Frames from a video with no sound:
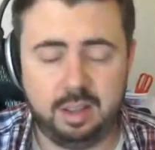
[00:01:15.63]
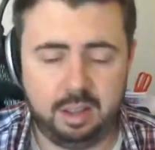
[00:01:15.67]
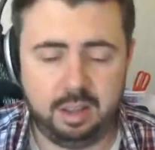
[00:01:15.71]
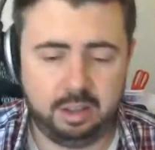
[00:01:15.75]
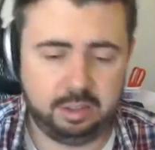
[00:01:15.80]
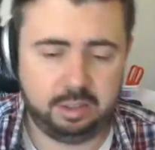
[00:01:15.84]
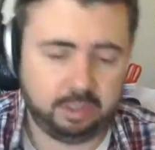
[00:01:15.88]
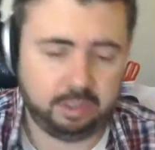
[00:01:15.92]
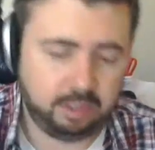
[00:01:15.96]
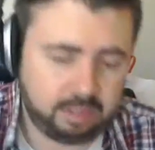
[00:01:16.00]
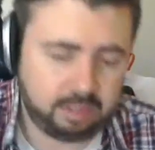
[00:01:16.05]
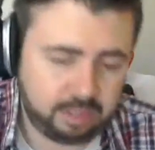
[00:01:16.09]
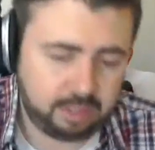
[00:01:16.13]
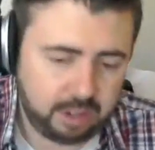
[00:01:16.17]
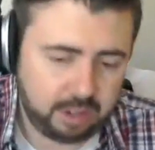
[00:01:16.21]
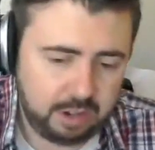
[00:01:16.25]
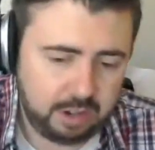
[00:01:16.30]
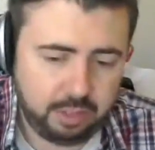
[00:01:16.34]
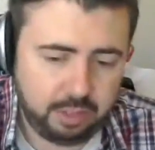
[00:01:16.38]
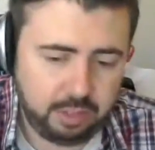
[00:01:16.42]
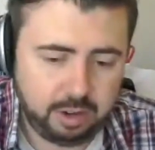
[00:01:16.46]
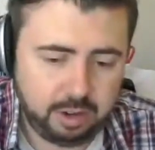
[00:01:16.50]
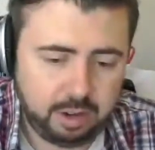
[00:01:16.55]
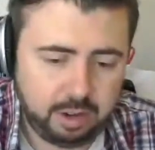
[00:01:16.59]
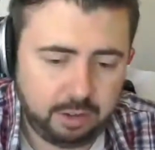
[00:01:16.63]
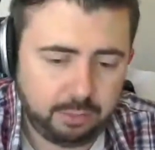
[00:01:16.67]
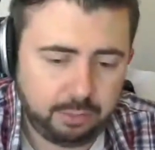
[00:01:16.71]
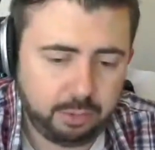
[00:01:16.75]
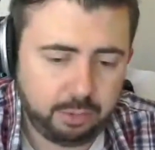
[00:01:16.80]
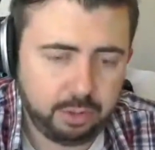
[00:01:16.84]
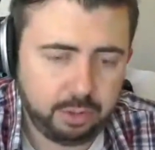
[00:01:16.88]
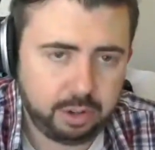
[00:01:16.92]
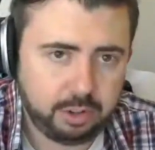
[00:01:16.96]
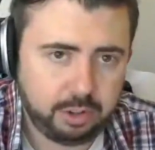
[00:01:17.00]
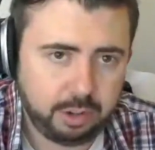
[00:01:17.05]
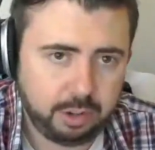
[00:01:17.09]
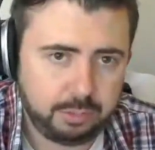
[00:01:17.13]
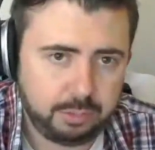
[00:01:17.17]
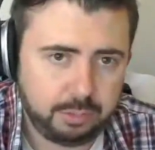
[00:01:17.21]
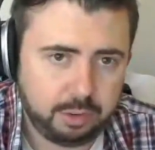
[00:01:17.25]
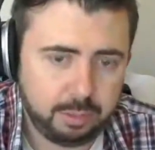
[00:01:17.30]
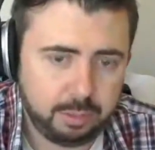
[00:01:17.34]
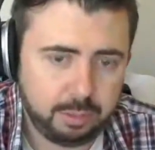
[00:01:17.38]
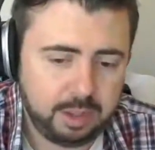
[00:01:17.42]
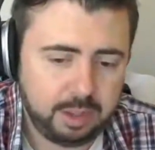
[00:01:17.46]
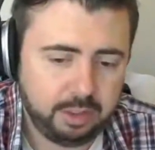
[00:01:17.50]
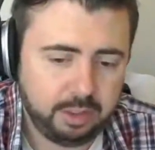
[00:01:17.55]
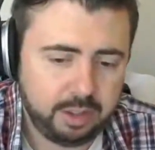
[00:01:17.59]
So let's start everything off with a clip from
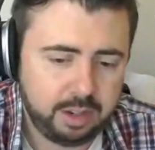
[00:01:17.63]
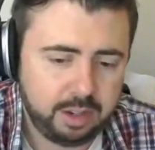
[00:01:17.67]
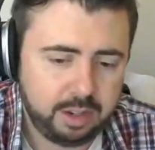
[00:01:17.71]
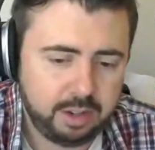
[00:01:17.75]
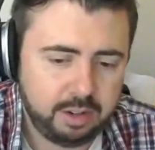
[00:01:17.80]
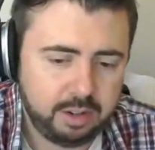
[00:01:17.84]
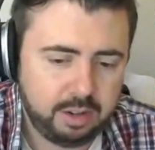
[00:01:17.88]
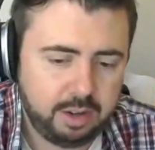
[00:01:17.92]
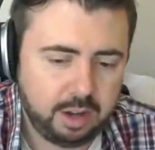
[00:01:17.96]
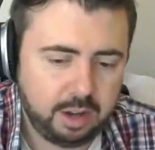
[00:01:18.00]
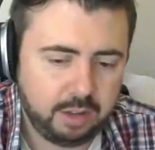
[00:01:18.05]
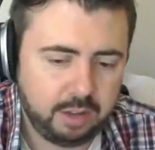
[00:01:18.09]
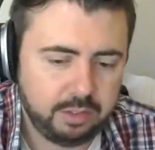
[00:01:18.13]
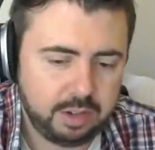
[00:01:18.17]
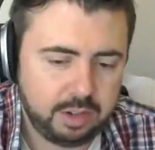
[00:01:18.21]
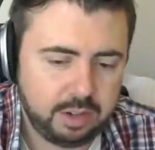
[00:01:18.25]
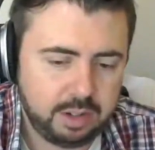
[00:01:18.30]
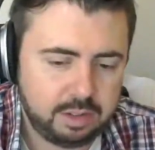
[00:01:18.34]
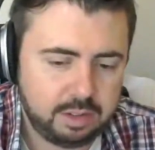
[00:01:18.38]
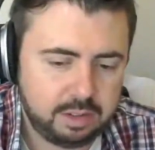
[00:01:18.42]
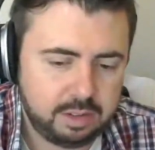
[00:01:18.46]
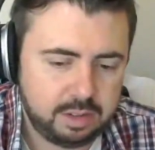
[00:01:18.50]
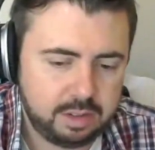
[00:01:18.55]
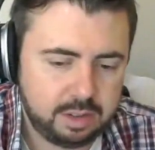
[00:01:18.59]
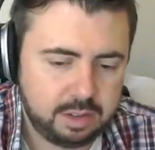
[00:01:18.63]
Alien Covenant.